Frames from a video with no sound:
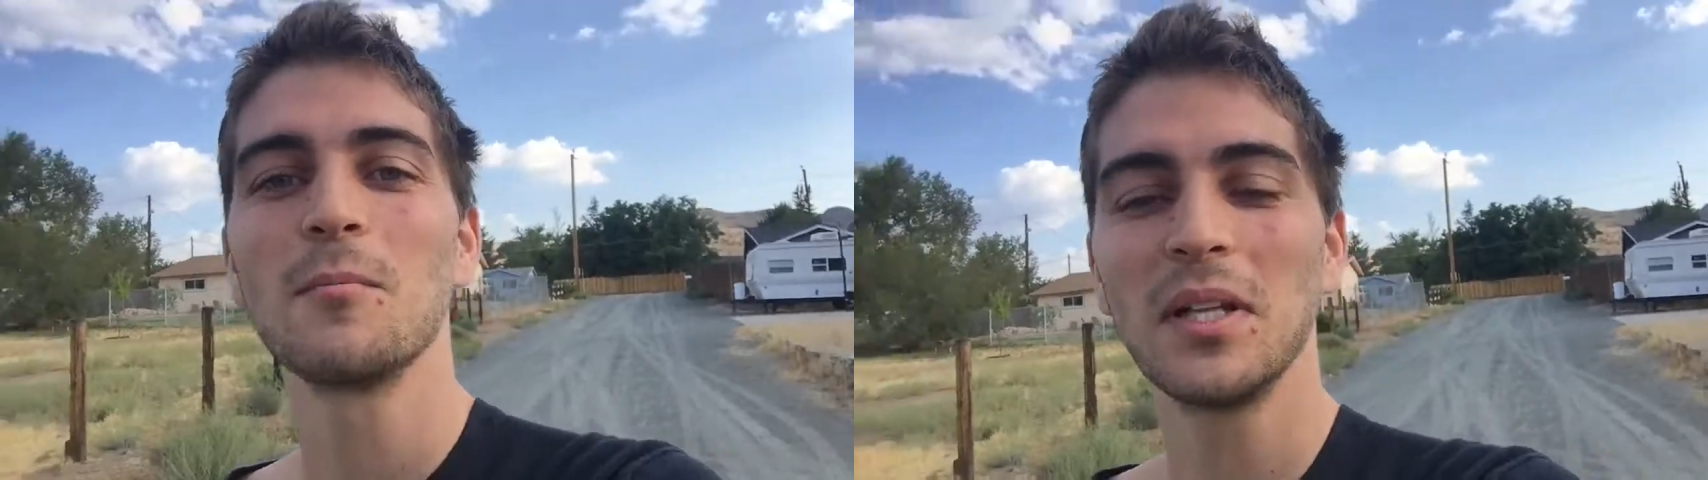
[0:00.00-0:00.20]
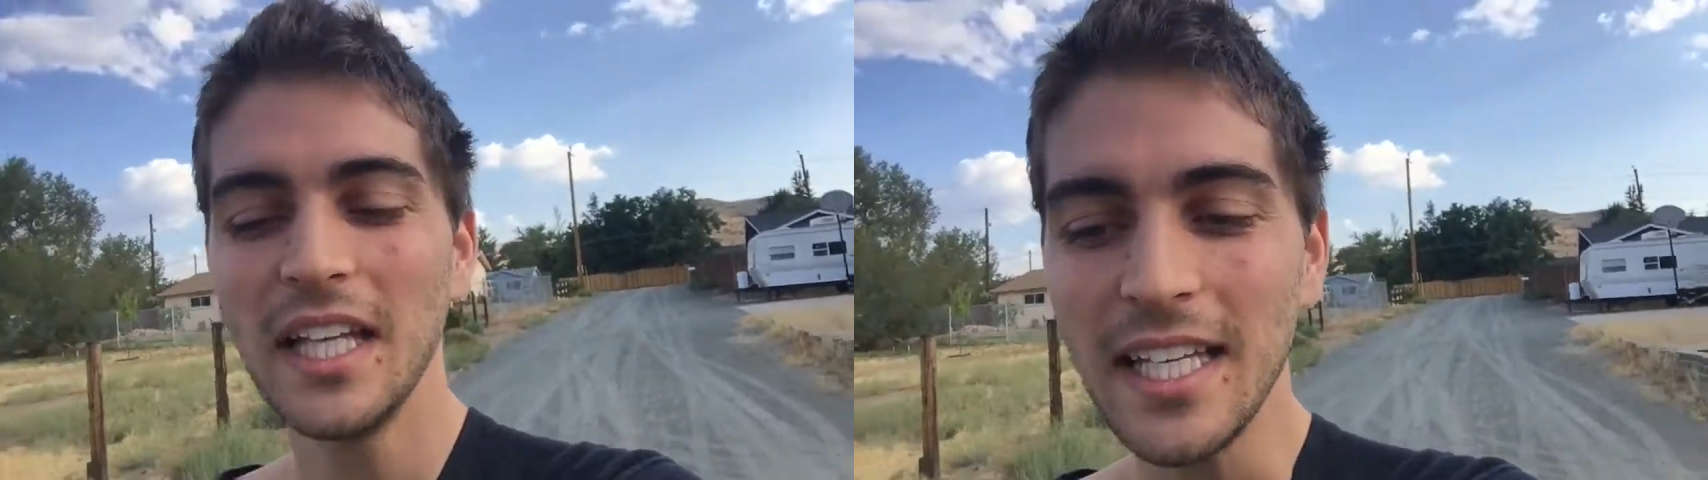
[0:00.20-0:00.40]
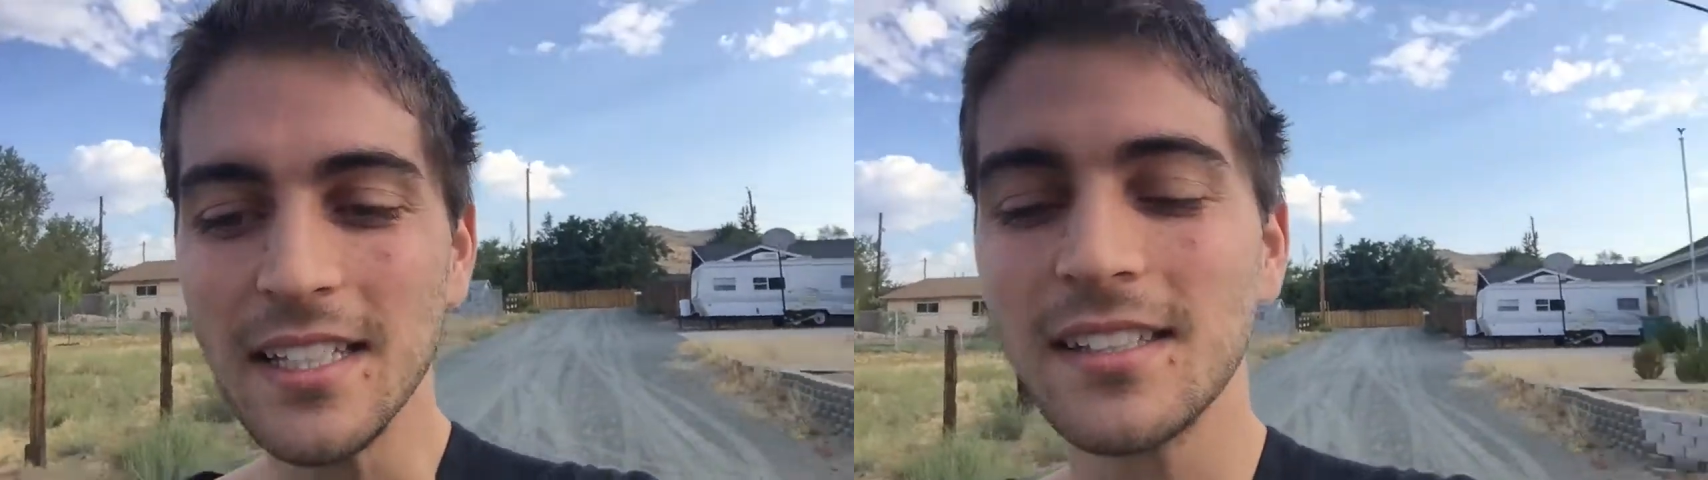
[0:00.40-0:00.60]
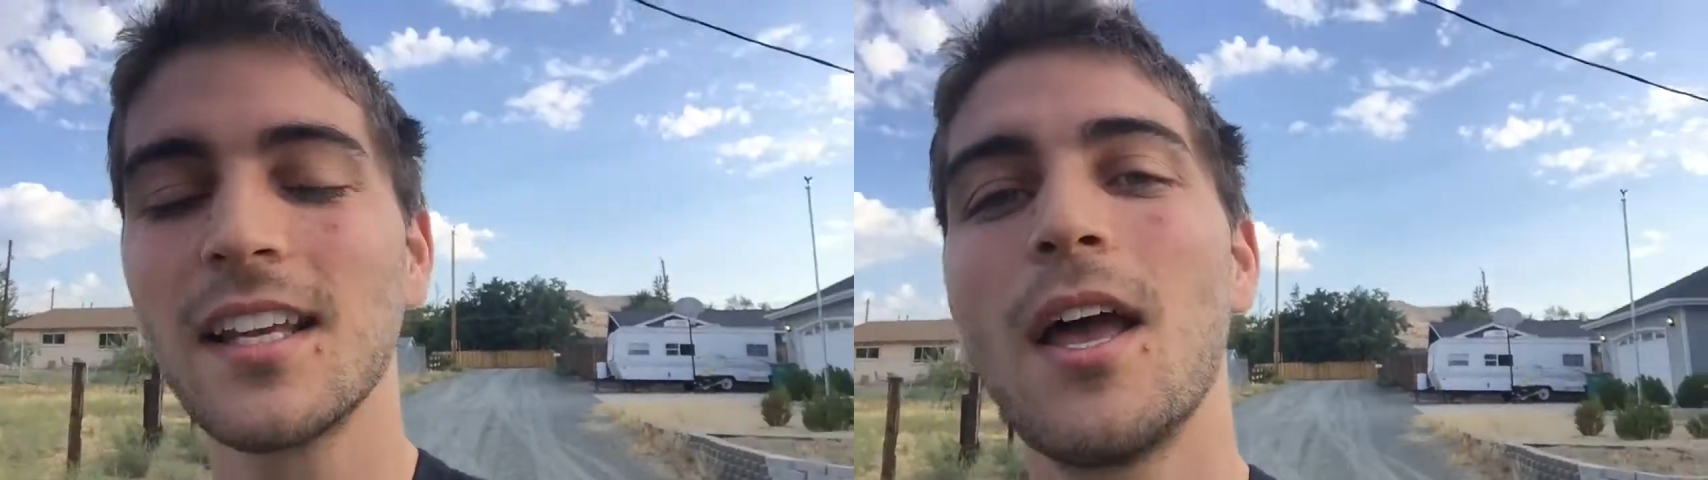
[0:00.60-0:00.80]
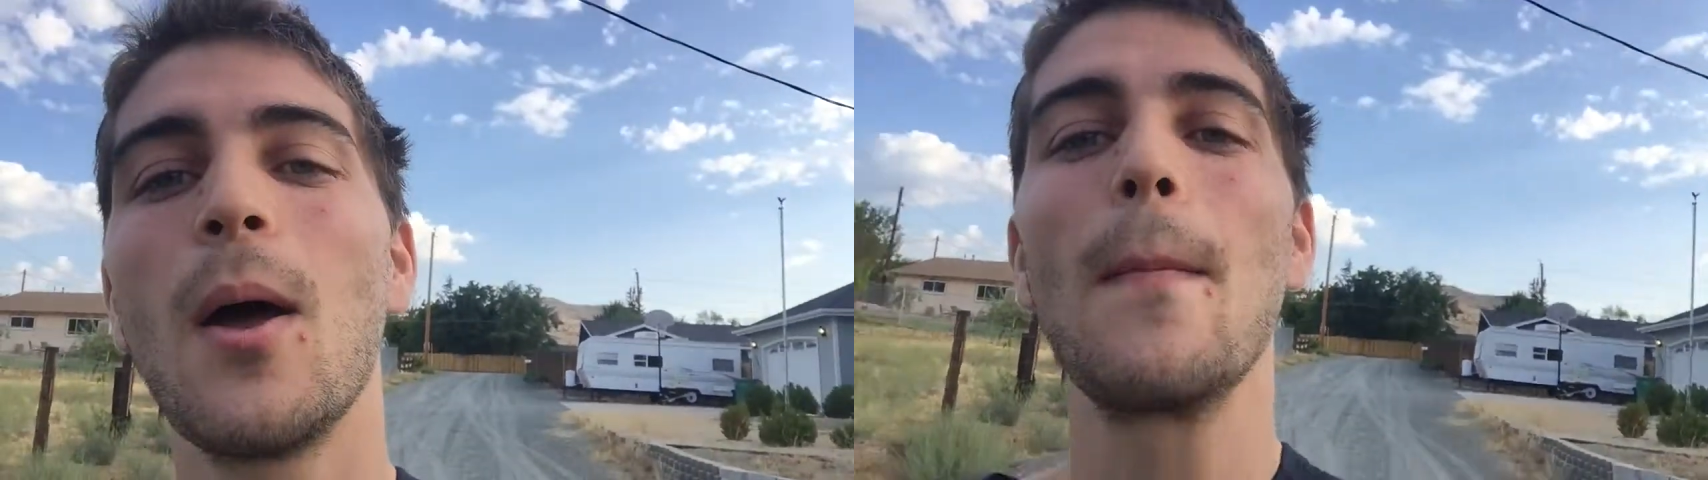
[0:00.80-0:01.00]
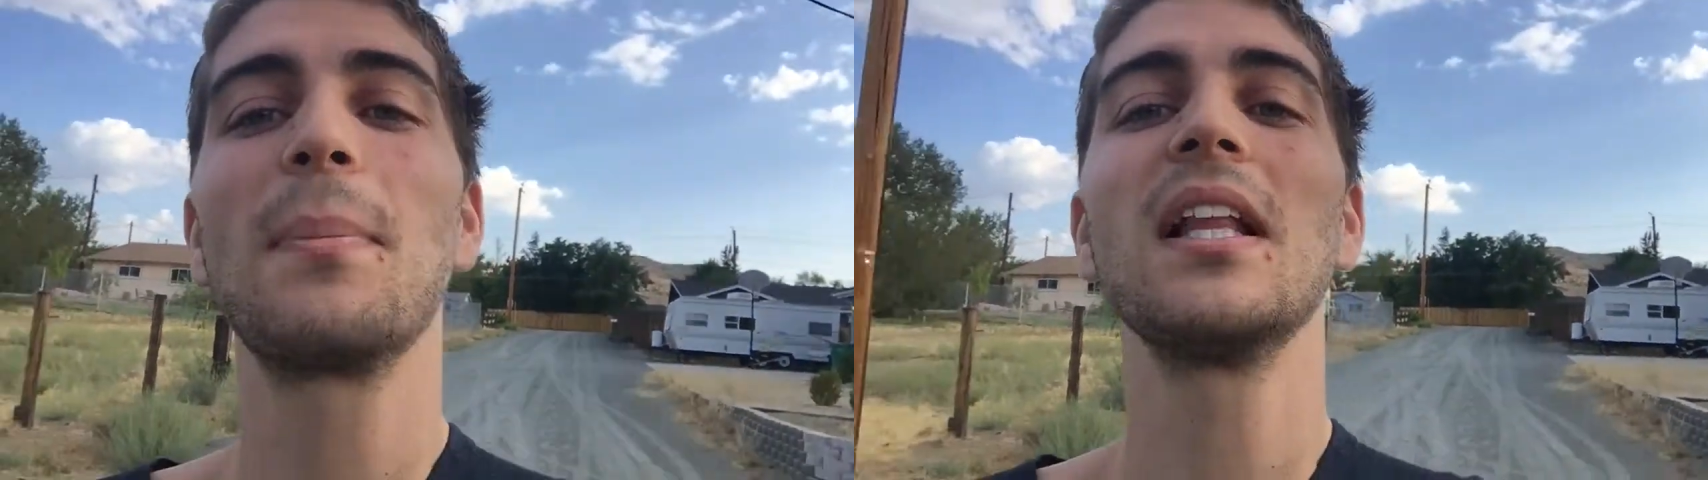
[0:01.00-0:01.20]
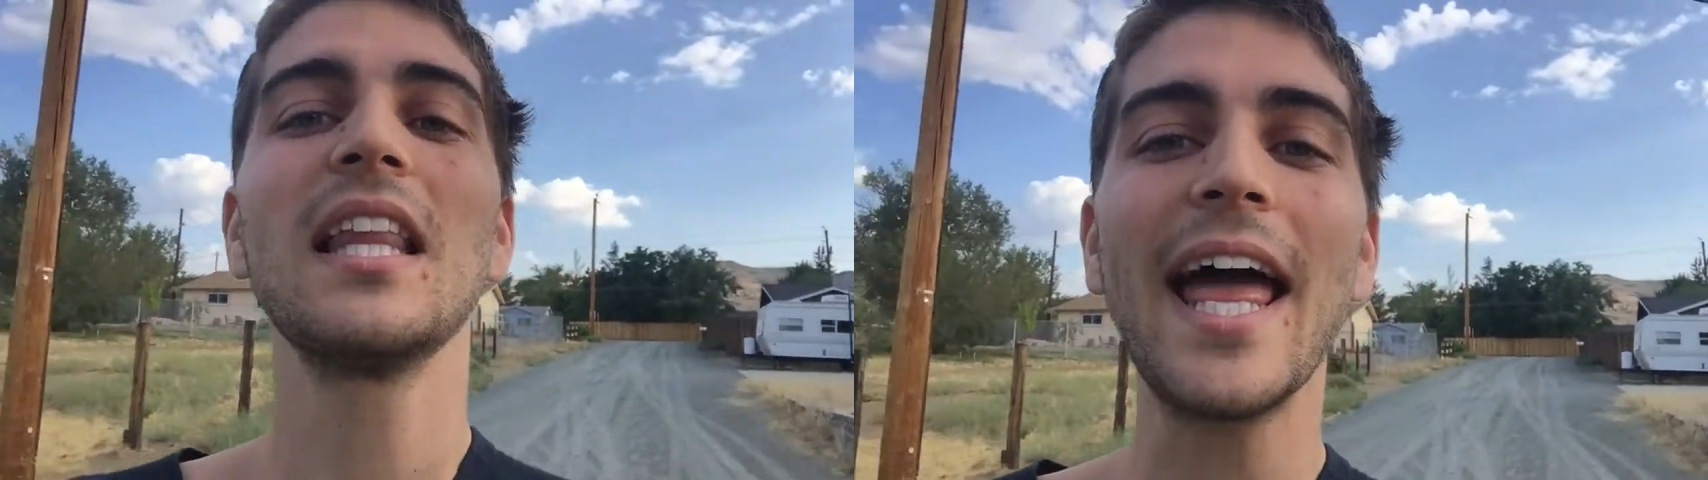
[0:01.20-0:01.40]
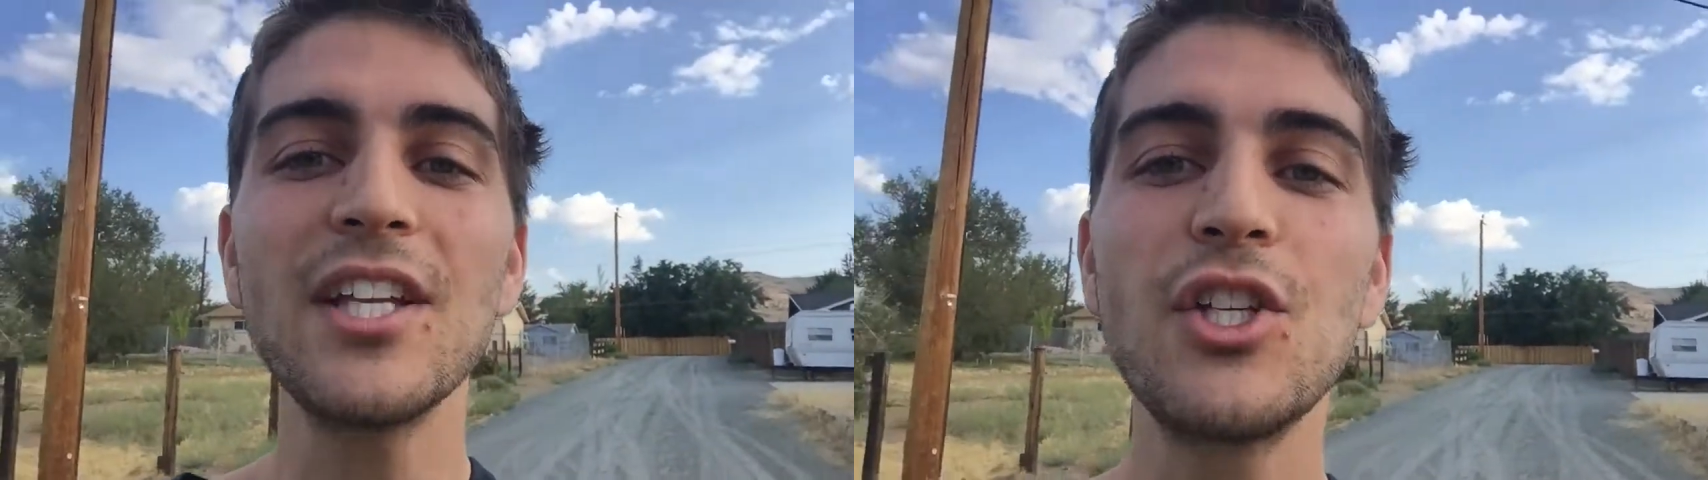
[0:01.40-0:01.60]
Please
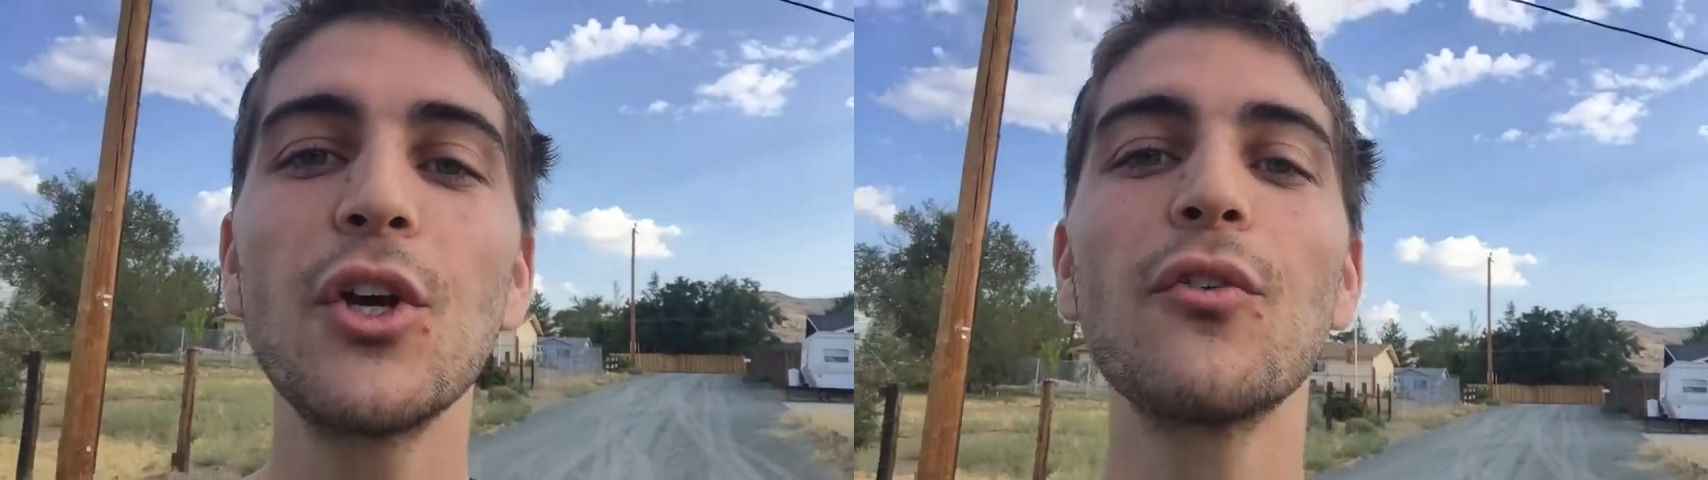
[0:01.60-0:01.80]
pledge